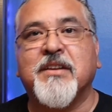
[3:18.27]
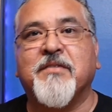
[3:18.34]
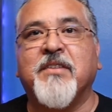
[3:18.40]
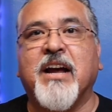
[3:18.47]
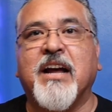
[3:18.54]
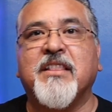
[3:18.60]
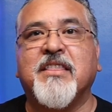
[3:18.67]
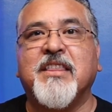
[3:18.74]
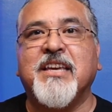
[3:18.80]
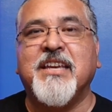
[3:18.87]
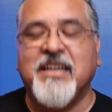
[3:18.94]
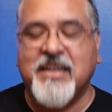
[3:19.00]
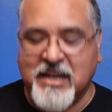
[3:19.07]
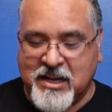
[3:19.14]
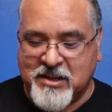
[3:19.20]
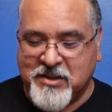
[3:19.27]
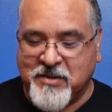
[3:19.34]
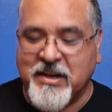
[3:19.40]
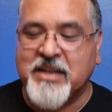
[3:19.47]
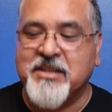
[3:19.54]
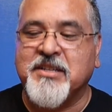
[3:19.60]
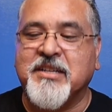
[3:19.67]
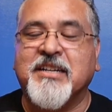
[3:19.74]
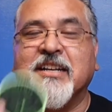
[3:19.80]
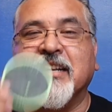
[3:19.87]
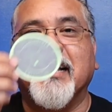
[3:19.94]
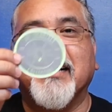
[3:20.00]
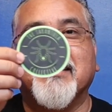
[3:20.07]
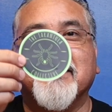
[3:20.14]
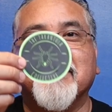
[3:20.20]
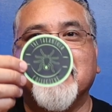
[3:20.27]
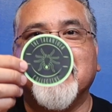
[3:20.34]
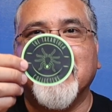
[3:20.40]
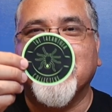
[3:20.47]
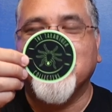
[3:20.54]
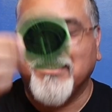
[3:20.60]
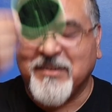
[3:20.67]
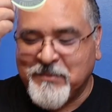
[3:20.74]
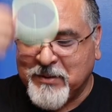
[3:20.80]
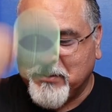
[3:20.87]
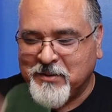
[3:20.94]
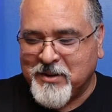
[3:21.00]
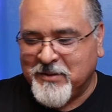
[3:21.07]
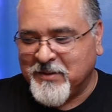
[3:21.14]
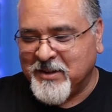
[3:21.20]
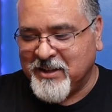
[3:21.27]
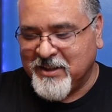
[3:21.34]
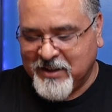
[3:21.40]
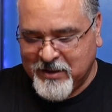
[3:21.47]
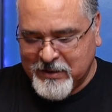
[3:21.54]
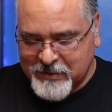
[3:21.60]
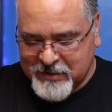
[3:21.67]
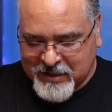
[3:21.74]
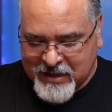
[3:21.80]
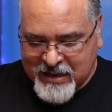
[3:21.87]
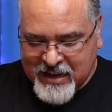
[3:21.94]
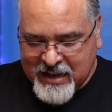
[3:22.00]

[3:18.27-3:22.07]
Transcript: I've got the Tarantula Collective sticker. I've been wanting one of those.